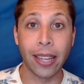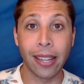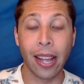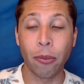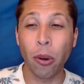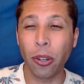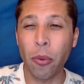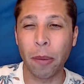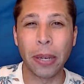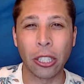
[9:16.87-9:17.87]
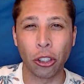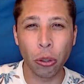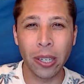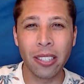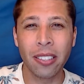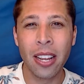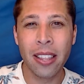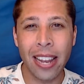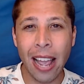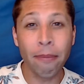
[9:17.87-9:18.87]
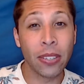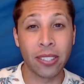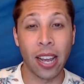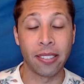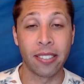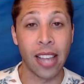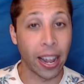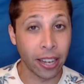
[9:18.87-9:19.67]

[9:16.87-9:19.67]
I, I don't want to pick a choice that emphasizes that.